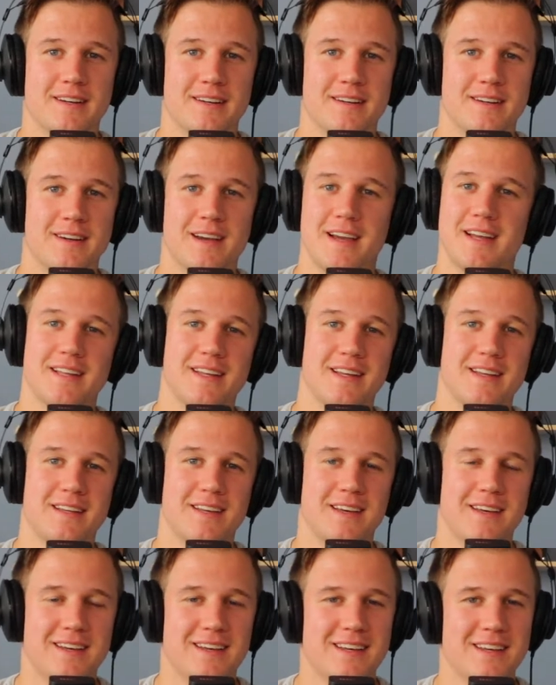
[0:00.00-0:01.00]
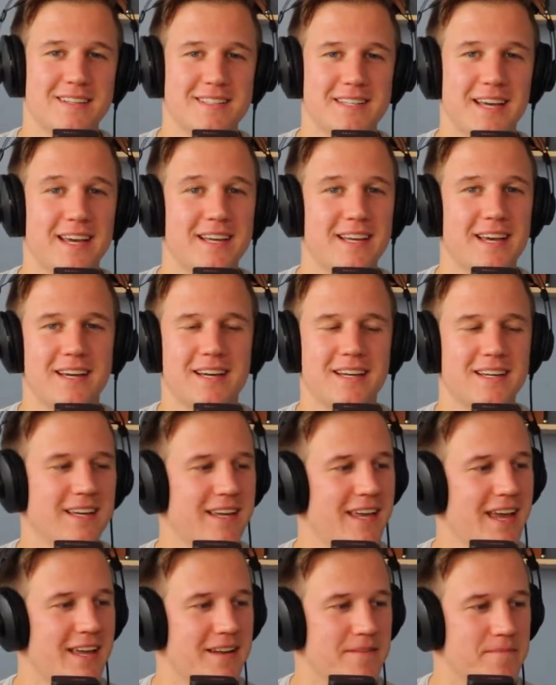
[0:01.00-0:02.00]

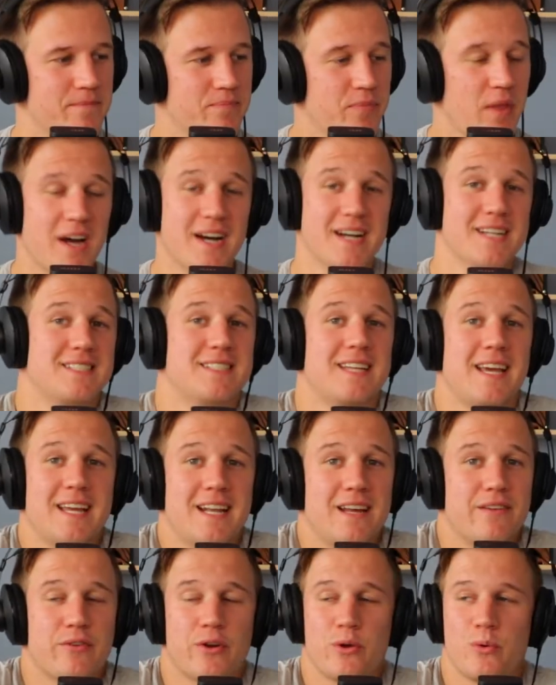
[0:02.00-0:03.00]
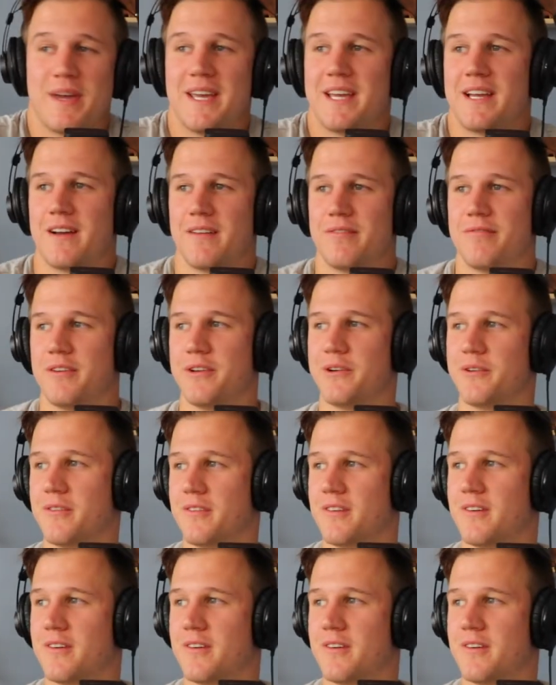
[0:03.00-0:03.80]
Again, I say it every week. I feel,